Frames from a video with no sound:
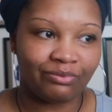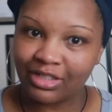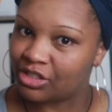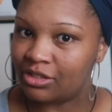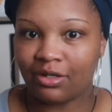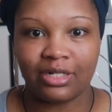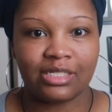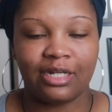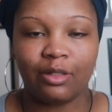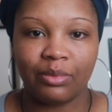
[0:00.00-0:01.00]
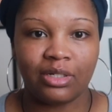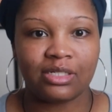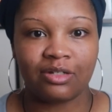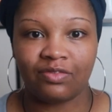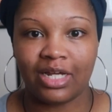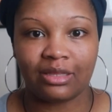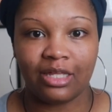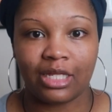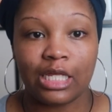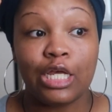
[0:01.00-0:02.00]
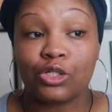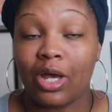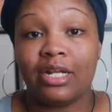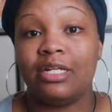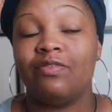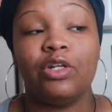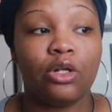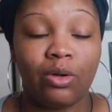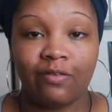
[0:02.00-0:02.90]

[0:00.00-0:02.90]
she started telling me and stuff like that. So I didn't even know